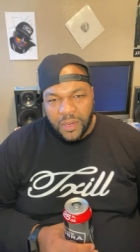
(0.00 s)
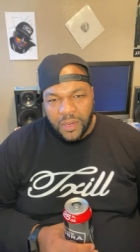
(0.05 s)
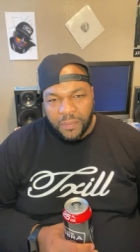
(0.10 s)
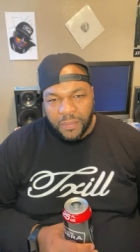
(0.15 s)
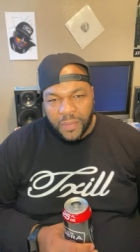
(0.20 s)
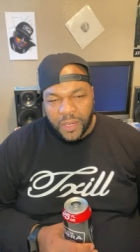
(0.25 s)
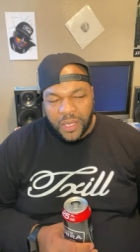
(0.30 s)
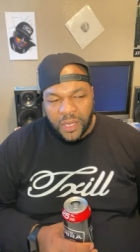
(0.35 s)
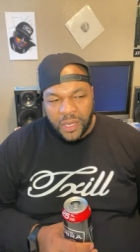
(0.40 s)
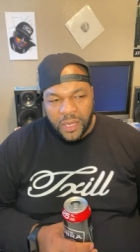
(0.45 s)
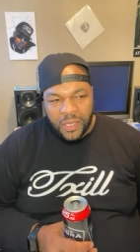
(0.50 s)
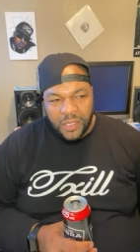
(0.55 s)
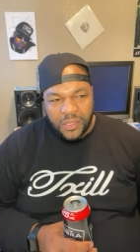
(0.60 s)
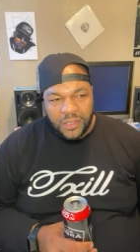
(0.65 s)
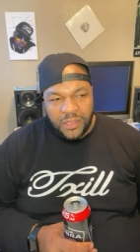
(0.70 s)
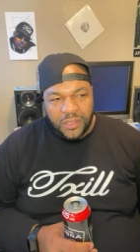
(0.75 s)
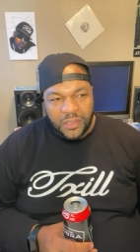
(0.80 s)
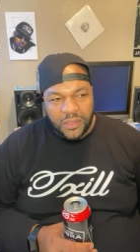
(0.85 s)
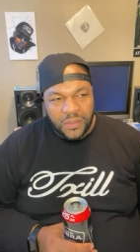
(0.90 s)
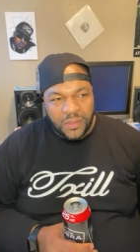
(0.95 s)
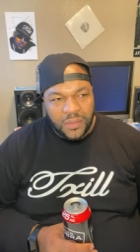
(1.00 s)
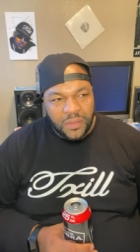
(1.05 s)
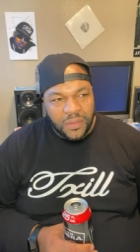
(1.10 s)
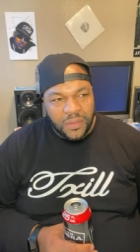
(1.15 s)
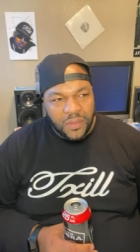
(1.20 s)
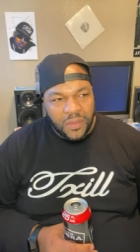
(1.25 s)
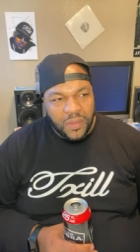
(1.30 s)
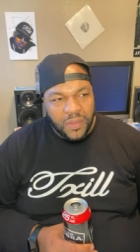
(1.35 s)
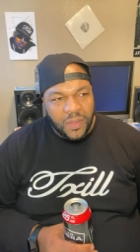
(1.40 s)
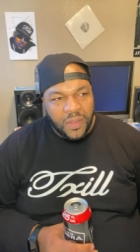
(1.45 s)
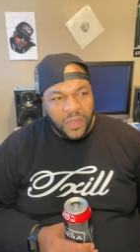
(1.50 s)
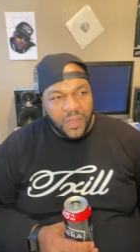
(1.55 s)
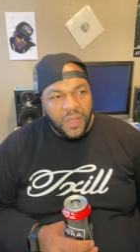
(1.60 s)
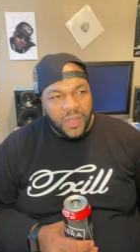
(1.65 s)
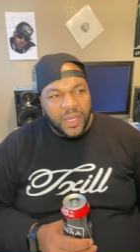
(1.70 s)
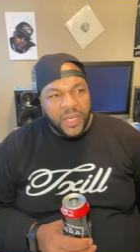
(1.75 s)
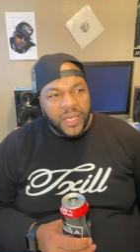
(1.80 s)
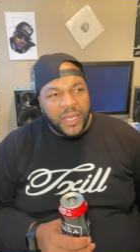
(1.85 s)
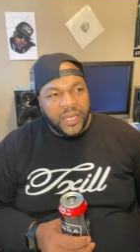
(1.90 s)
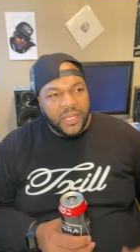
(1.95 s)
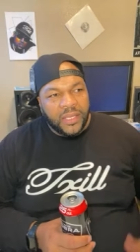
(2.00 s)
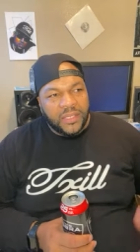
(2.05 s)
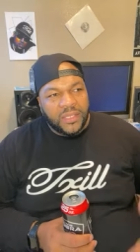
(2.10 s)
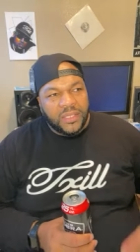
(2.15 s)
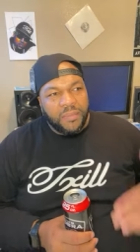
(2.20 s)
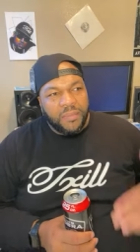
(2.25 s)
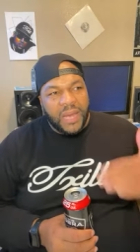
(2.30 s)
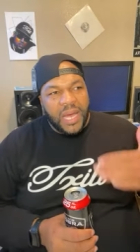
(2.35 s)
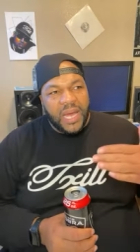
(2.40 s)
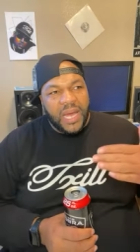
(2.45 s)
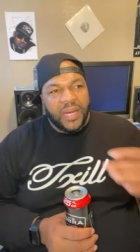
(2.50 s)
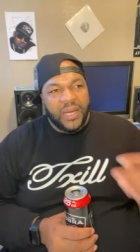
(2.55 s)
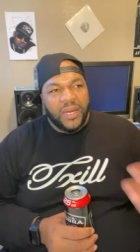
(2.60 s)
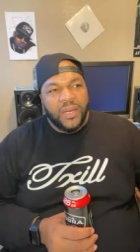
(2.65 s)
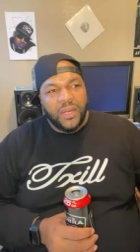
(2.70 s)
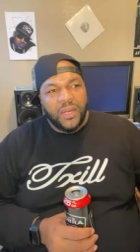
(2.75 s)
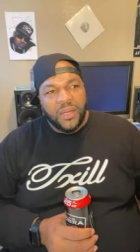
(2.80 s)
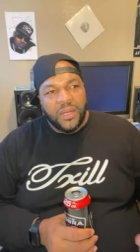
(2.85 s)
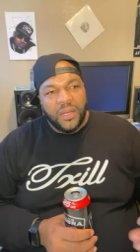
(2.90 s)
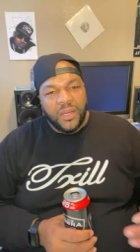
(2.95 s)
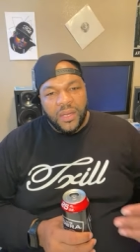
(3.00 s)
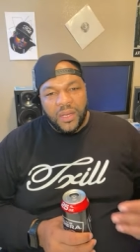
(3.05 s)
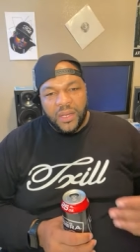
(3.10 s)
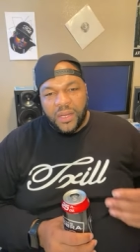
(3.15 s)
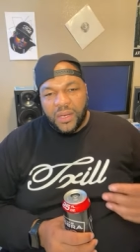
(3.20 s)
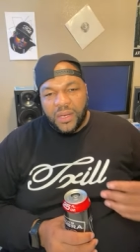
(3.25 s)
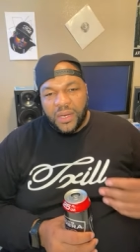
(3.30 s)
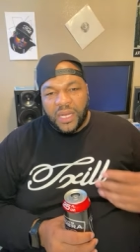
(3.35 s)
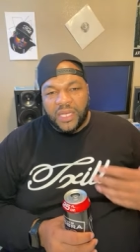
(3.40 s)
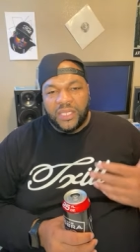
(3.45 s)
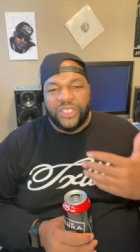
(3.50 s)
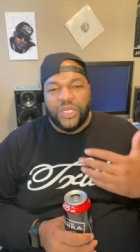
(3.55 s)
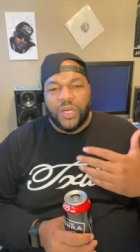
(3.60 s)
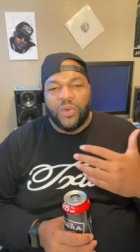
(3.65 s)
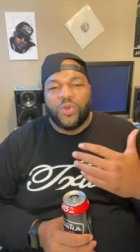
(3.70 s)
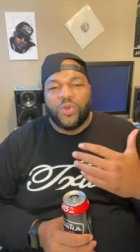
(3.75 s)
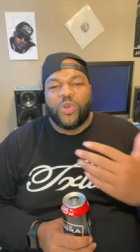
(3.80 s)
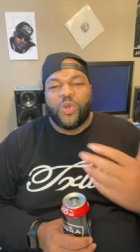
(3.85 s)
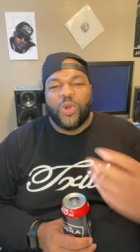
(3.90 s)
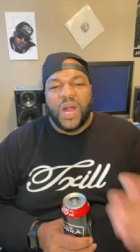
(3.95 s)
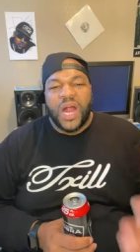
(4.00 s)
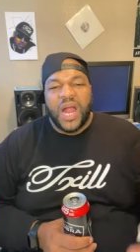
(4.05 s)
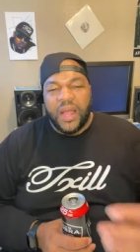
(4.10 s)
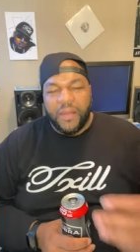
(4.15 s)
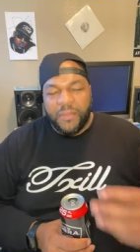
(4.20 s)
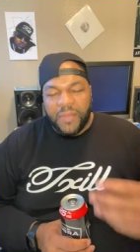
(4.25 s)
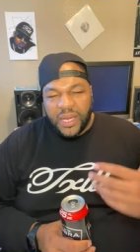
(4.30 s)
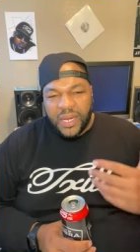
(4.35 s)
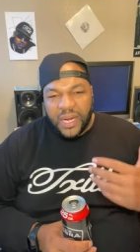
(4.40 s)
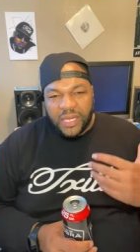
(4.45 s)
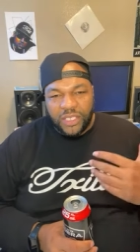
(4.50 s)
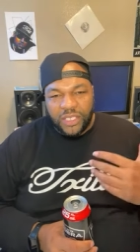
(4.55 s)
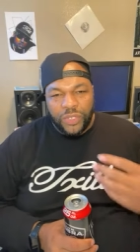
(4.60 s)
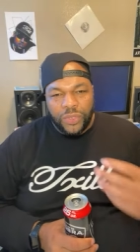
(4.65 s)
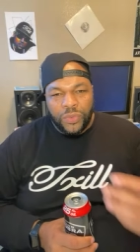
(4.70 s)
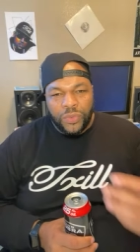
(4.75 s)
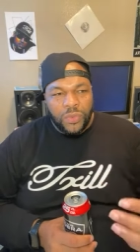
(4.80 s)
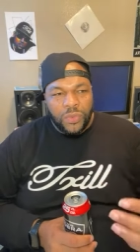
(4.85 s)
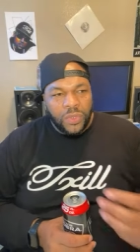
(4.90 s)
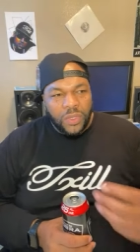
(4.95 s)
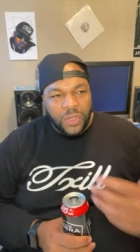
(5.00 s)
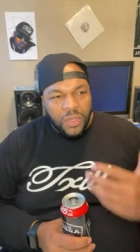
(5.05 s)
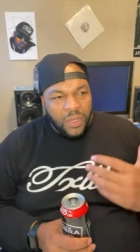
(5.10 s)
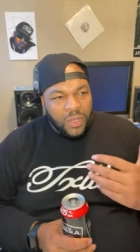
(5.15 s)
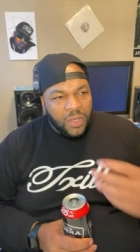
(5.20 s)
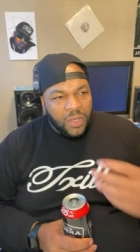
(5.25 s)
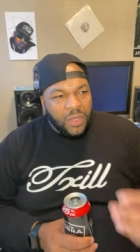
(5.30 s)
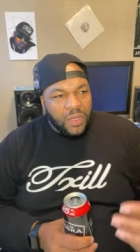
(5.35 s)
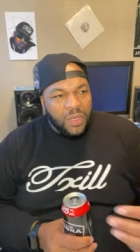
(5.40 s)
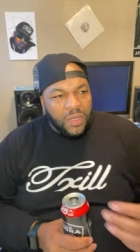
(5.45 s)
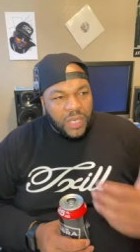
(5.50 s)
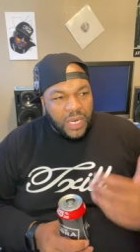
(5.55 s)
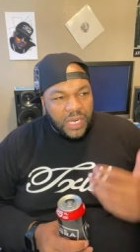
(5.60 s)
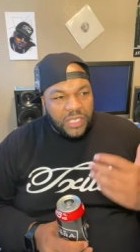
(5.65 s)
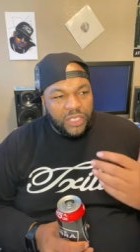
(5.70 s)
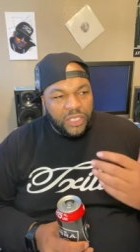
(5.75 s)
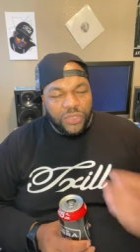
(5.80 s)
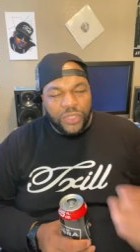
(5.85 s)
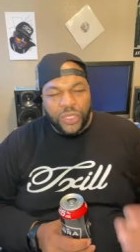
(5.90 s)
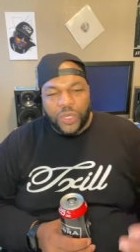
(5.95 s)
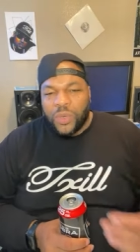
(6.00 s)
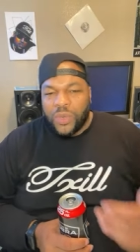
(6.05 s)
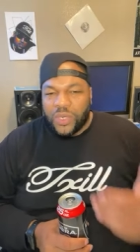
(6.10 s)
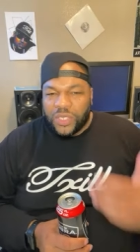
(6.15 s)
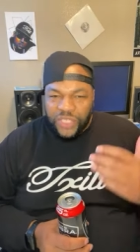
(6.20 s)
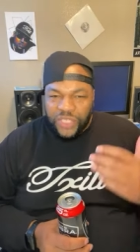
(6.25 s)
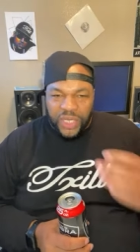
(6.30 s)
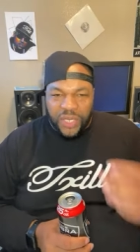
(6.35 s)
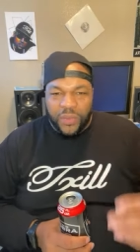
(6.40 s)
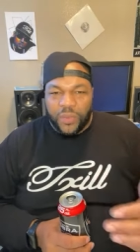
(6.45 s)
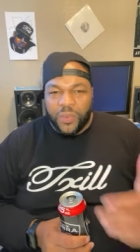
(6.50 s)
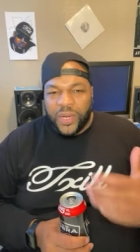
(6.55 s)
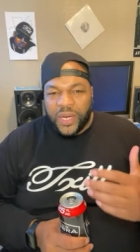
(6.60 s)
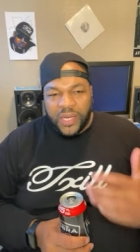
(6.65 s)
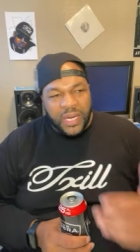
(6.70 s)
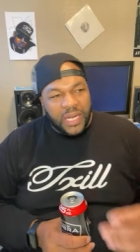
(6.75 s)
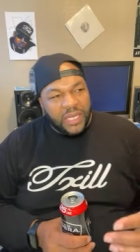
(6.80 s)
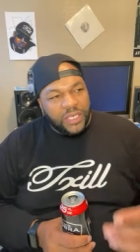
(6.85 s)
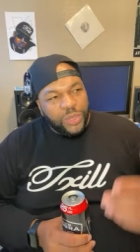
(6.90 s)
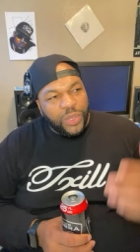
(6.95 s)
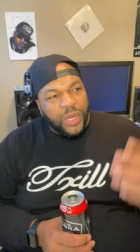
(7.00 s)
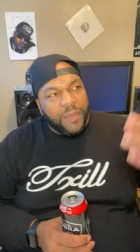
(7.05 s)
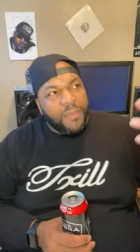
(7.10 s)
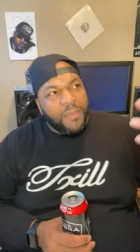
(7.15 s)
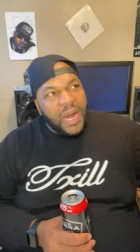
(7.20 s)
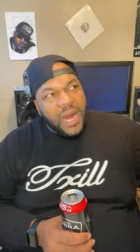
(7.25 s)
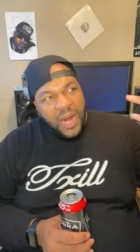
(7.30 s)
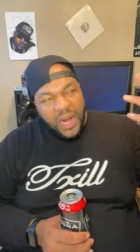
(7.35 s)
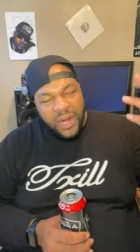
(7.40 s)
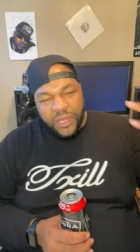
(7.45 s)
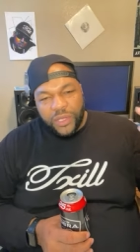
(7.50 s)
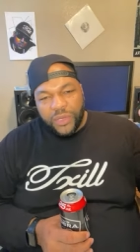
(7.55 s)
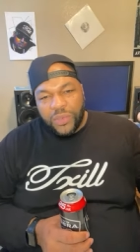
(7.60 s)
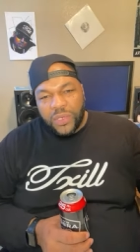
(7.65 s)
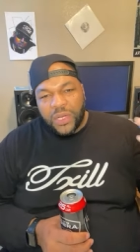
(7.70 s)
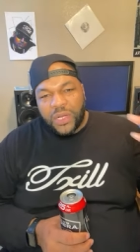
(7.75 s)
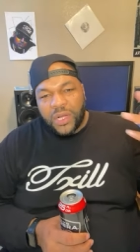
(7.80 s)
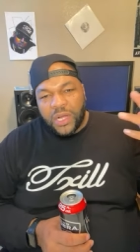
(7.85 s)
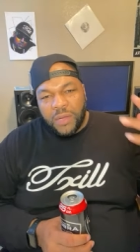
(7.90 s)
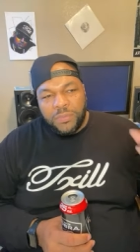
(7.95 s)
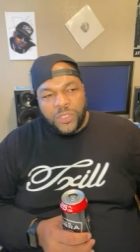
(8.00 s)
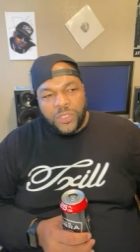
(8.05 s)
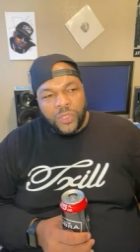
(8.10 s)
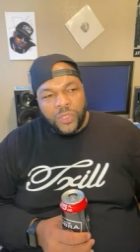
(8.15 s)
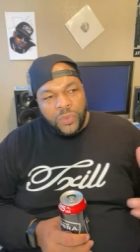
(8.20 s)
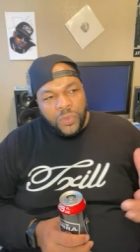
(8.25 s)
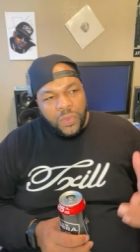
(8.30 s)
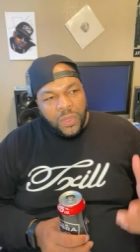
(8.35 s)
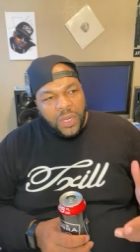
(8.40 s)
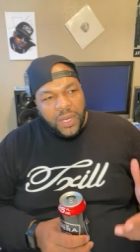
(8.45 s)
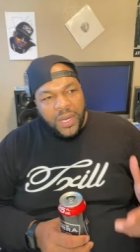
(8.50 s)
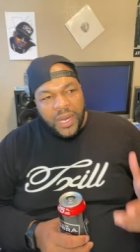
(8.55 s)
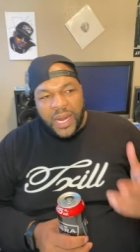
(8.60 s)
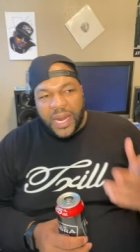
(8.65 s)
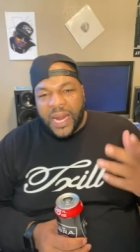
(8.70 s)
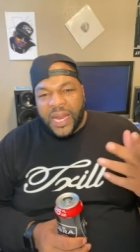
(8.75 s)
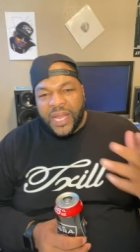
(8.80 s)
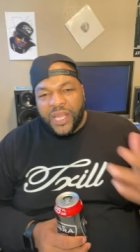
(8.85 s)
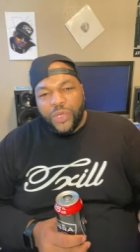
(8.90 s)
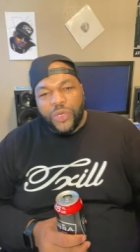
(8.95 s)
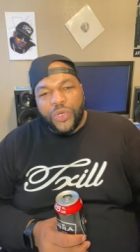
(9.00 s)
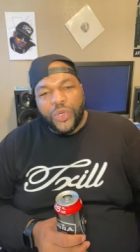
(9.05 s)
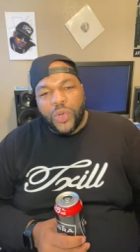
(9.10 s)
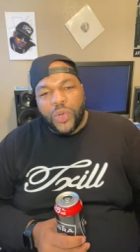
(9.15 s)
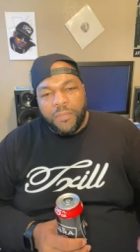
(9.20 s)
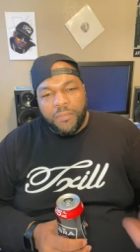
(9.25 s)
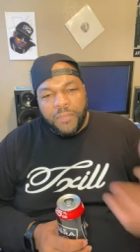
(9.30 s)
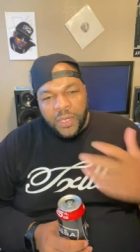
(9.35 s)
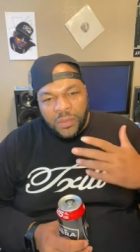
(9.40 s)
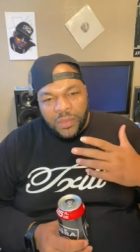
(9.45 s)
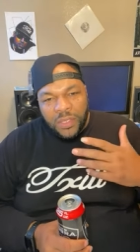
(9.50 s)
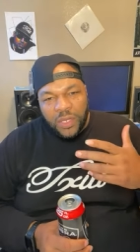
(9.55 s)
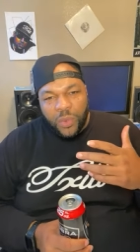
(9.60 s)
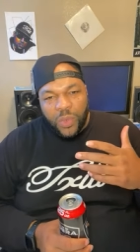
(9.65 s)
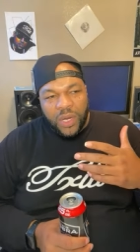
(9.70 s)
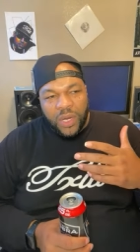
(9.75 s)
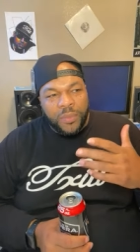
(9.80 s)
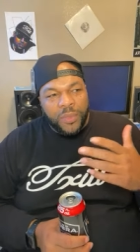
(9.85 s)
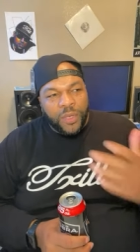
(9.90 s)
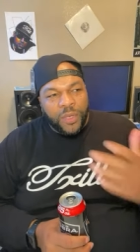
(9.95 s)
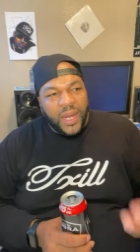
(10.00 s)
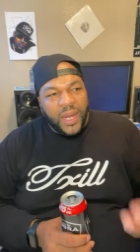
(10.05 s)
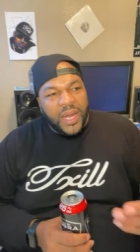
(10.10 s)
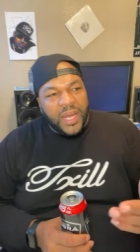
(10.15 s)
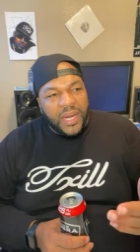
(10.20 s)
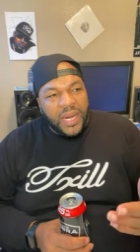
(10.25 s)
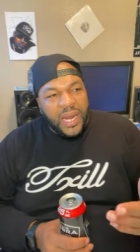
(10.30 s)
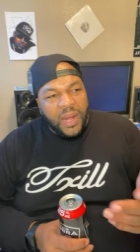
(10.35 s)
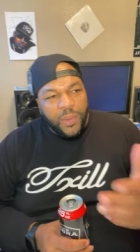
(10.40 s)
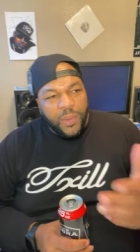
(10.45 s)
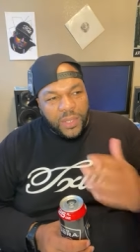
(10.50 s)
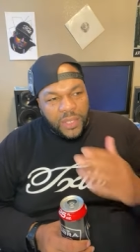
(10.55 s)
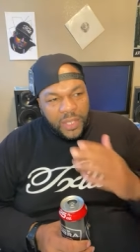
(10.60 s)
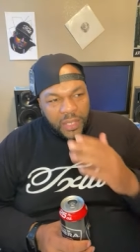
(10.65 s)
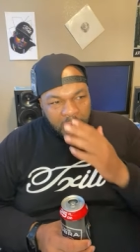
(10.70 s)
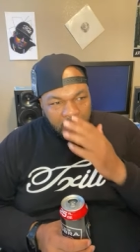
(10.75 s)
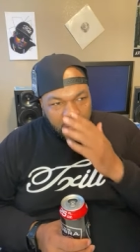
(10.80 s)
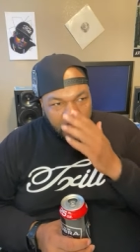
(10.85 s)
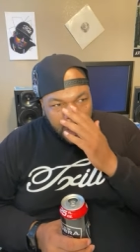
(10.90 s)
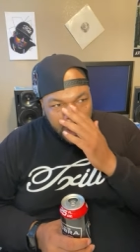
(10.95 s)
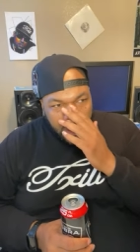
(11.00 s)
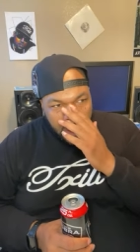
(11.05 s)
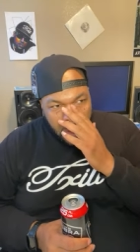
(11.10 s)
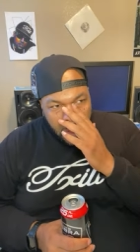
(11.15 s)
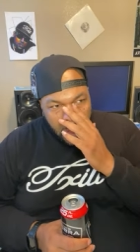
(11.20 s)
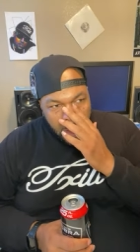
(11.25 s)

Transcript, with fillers: because here's somebody that's your crimey, that you, that you doing shit with, that you admire and you look up to, and you doing music with him, you hanging out with the nigga,